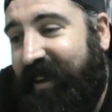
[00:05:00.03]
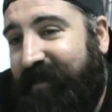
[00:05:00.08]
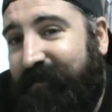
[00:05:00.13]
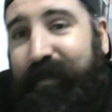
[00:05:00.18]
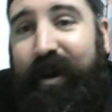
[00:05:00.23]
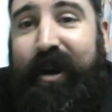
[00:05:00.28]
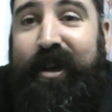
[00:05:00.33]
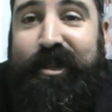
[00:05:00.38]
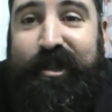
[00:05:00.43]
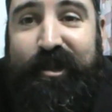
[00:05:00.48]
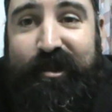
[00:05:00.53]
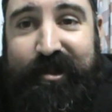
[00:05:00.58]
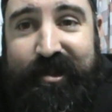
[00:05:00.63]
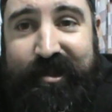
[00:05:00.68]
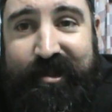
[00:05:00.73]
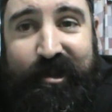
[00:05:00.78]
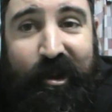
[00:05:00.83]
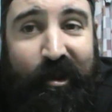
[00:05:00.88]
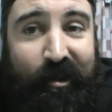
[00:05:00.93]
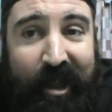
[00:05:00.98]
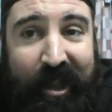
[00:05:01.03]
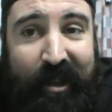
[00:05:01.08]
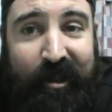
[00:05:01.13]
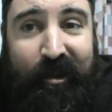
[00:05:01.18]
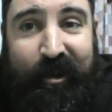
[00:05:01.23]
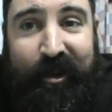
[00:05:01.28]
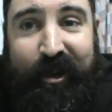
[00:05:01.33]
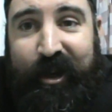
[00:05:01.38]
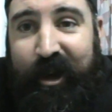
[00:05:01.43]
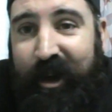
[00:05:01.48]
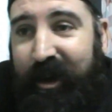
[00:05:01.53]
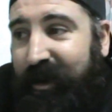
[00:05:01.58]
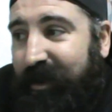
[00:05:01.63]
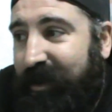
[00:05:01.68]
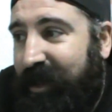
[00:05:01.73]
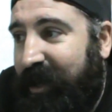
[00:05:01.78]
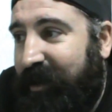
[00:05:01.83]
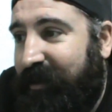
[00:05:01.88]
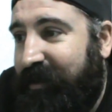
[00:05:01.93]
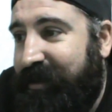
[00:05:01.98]
Mind you, just not that long ago,
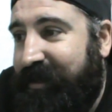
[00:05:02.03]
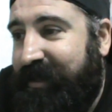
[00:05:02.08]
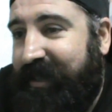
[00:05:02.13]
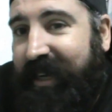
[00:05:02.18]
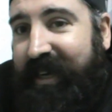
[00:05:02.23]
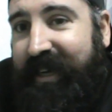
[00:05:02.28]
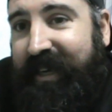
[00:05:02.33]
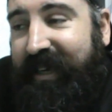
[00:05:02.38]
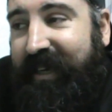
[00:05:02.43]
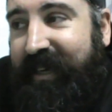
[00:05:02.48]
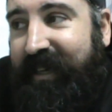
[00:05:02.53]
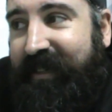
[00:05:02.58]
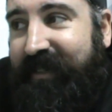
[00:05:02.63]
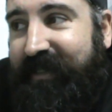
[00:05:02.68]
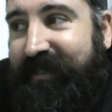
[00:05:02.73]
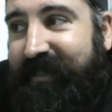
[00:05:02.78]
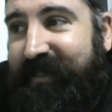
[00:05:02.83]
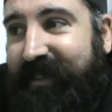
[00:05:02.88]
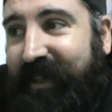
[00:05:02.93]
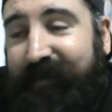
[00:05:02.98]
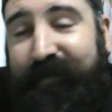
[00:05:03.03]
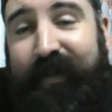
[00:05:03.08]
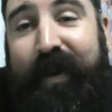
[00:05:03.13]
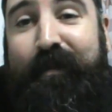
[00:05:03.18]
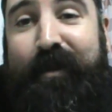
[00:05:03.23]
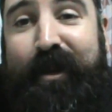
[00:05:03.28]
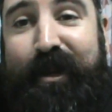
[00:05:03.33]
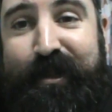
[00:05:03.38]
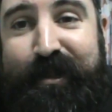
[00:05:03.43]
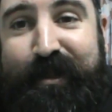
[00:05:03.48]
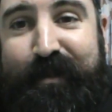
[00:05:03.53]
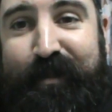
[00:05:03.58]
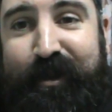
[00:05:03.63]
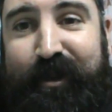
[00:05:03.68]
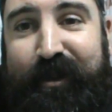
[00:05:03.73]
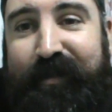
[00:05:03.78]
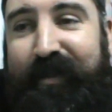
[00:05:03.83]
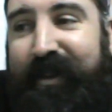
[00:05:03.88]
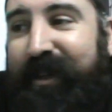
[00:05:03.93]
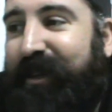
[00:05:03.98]
there was a feminist
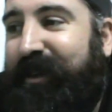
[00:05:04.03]
movie